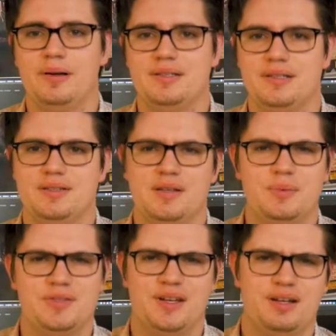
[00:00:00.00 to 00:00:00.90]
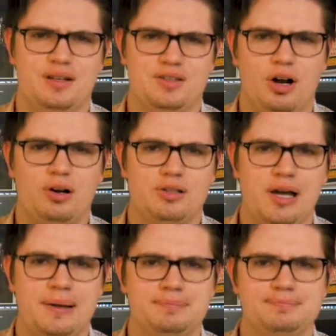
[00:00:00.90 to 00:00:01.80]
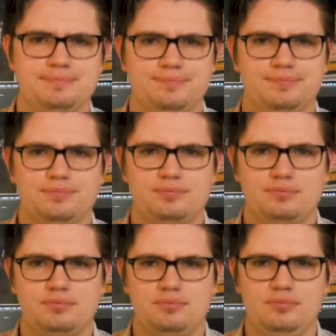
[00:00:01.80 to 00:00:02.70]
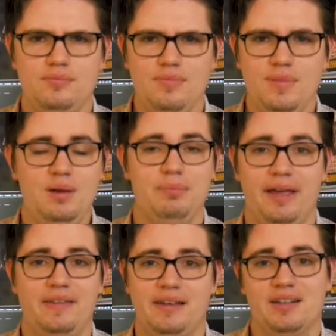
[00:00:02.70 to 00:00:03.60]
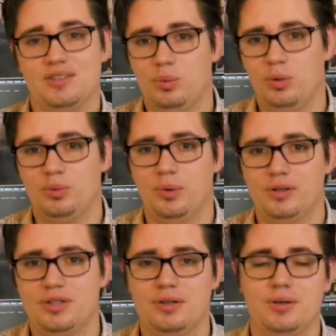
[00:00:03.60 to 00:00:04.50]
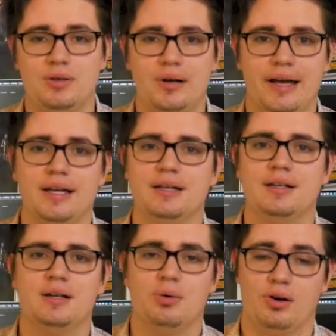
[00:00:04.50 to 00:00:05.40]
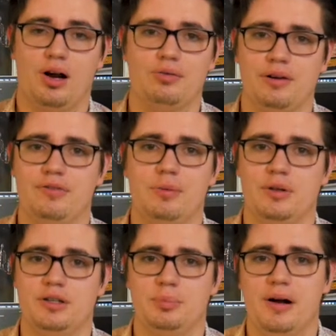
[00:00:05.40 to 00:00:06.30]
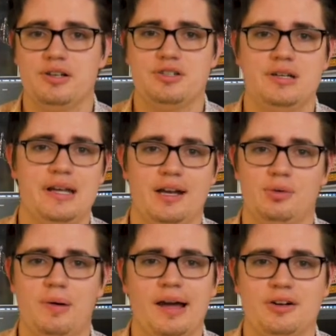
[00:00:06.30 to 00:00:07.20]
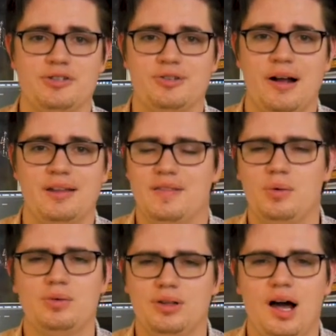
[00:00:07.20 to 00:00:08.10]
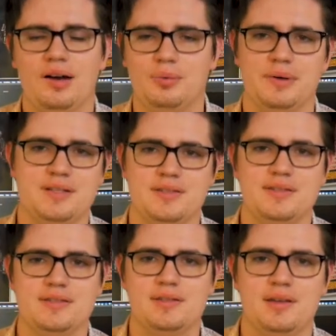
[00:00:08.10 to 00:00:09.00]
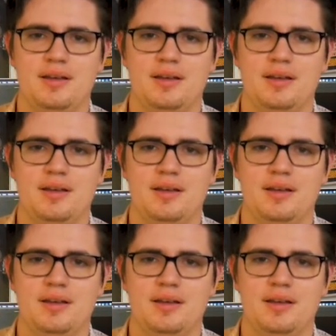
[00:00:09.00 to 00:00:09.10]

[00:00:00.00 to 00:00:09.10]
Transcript: when Disney was in a dark time. Mainly because of World War II and recovering from the Depression and a writer's strike. There were a lot of reasons